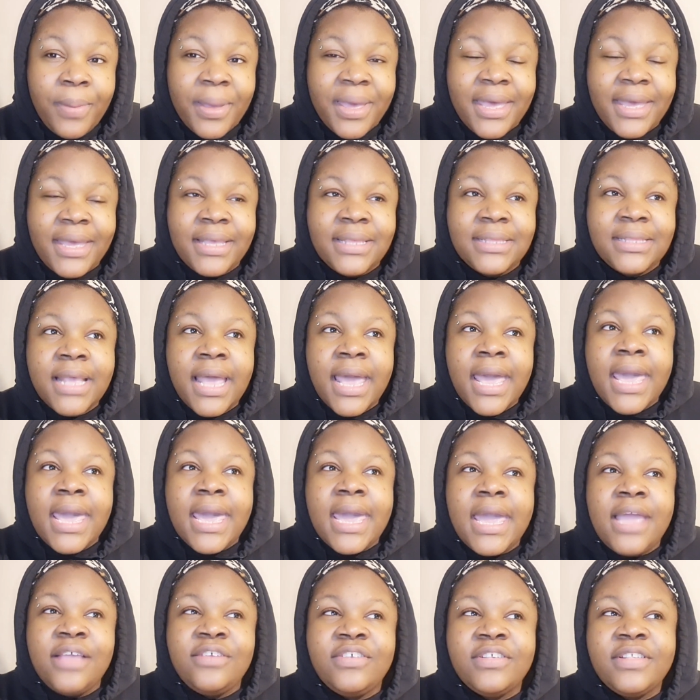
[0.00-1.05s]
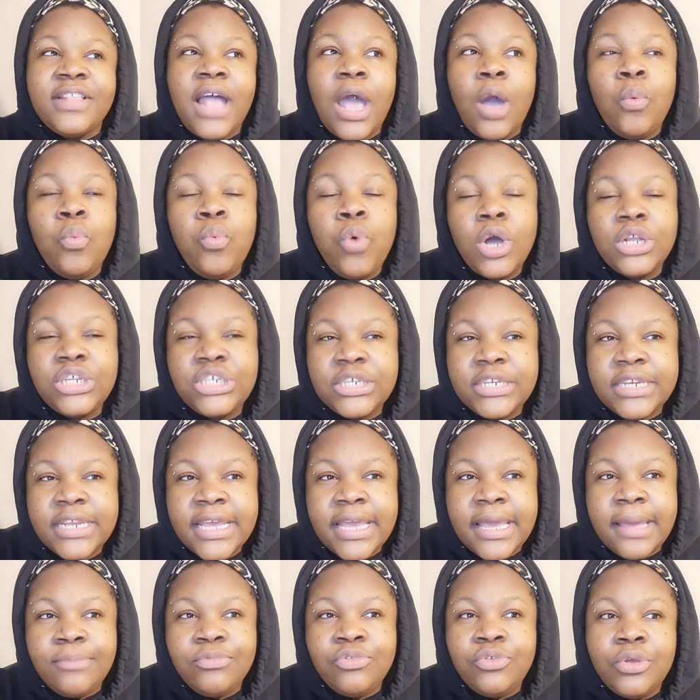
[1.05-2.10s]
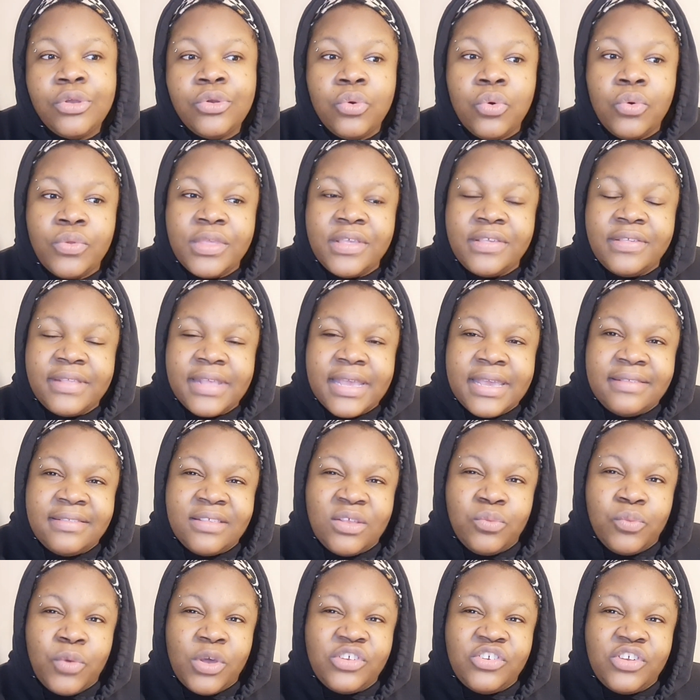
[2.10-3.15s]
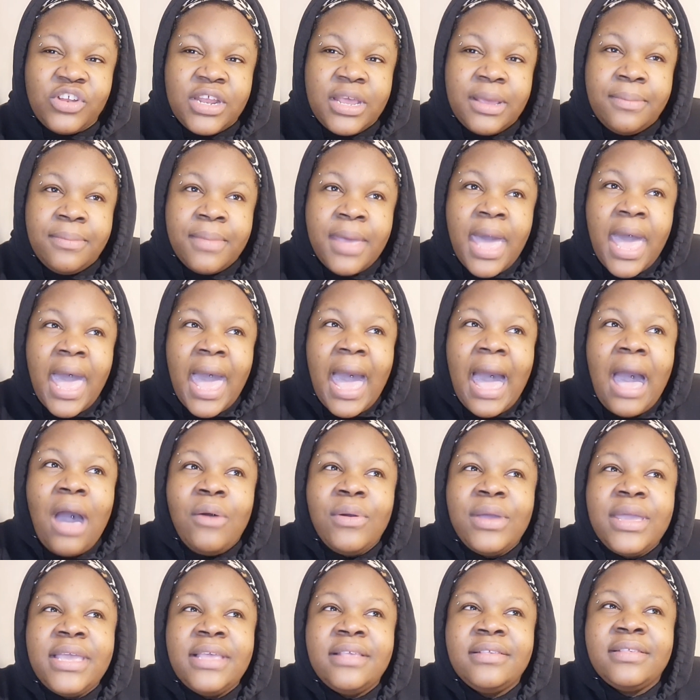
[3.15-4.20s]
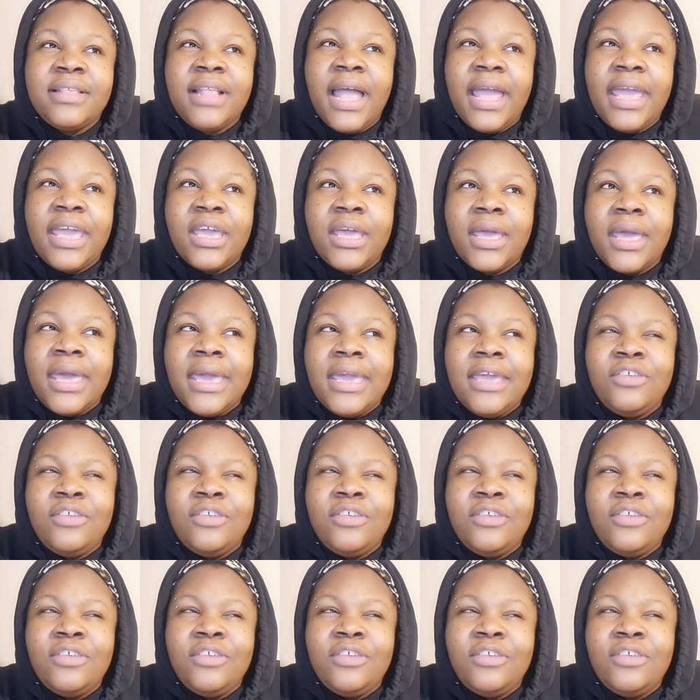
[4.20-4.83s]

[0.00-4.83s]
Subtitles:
Because it's just like watching him doing all these things and watching him how he's like,